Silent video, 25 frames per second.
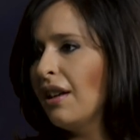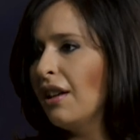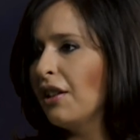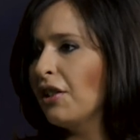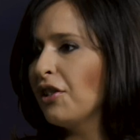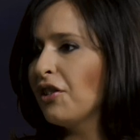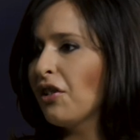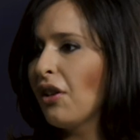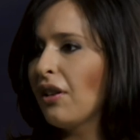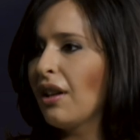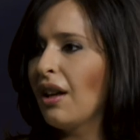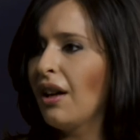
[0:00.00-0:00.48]
You
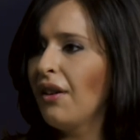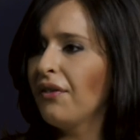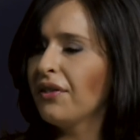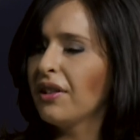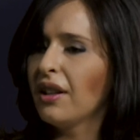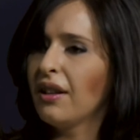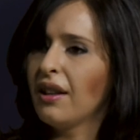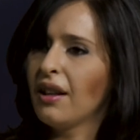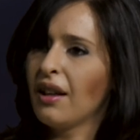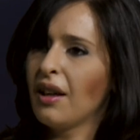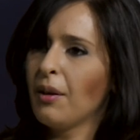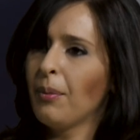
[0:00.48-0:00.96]
don't have to
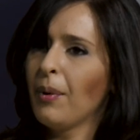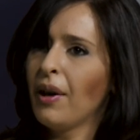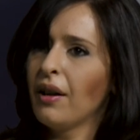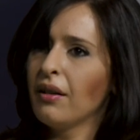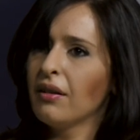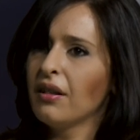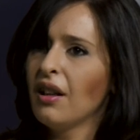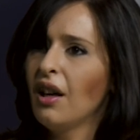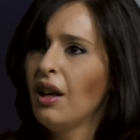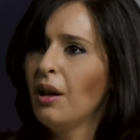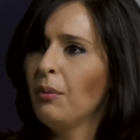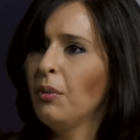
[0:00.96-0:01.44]
think about
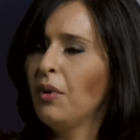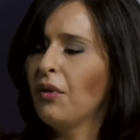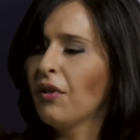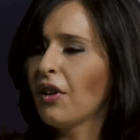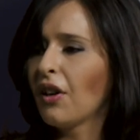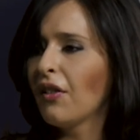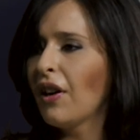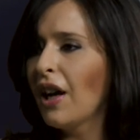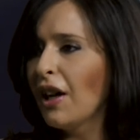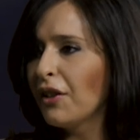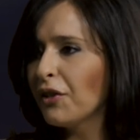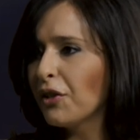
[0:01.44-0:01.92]
moving
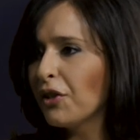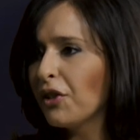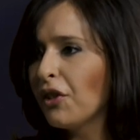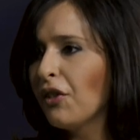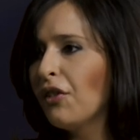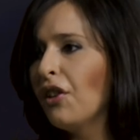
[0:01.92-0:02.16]
around on your